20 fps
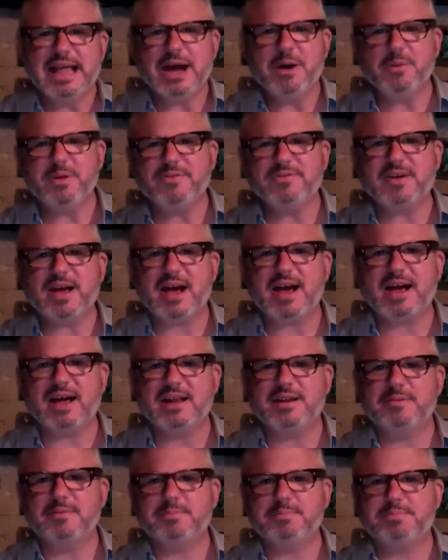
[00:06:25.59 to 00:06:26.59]
we've
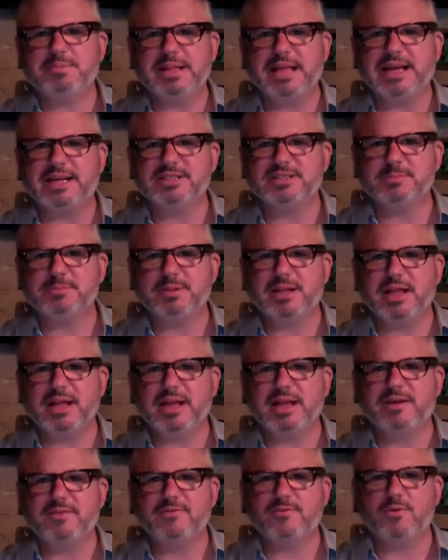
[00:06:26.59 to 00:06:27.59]
got plants
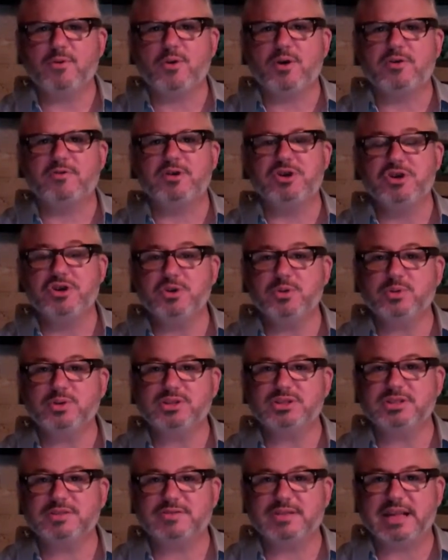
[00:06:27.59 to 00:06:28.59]
applying for
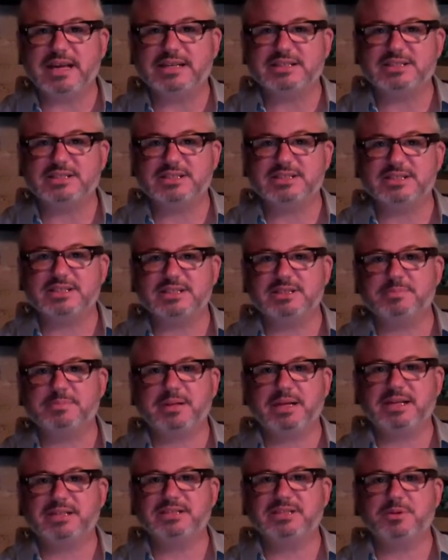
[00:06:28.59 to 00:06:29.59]
renewals of licenses,
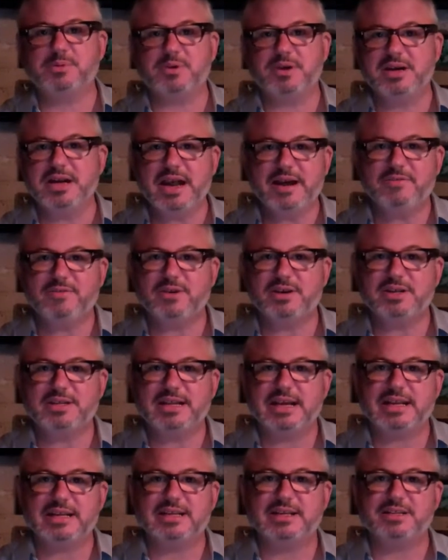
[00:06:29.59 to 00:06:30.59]
plants that were never
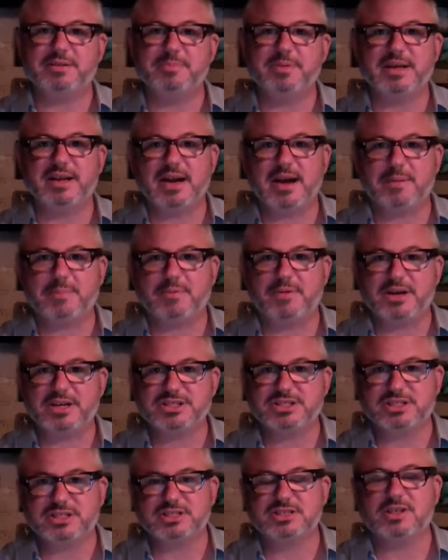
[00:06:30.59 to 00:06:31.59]
intended to be in
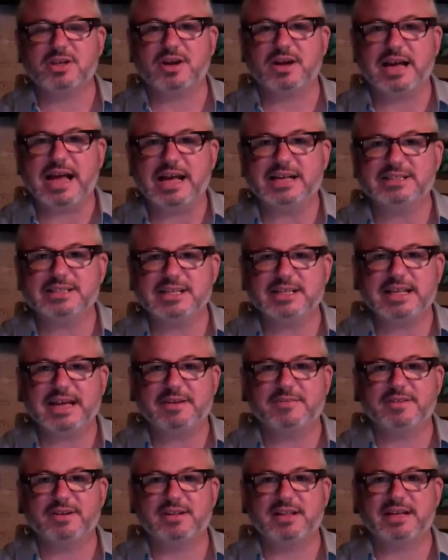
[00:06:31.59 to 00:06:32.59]
operation this long, asking to
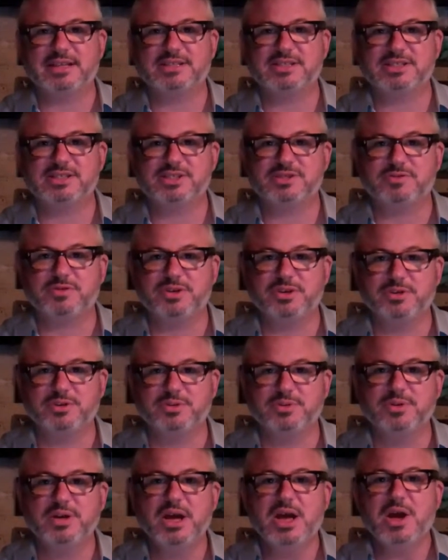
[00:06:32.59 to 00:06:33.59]
have their licenses
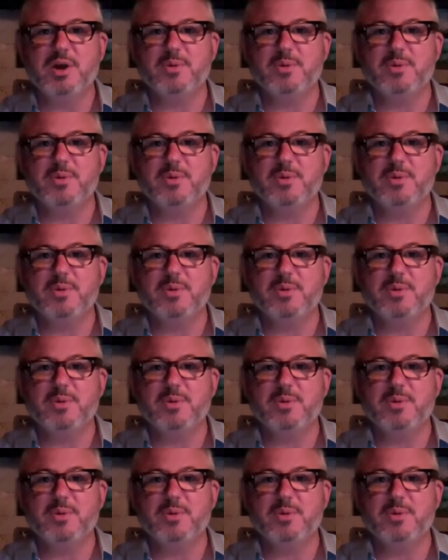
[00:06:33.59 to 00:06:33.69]
renewed.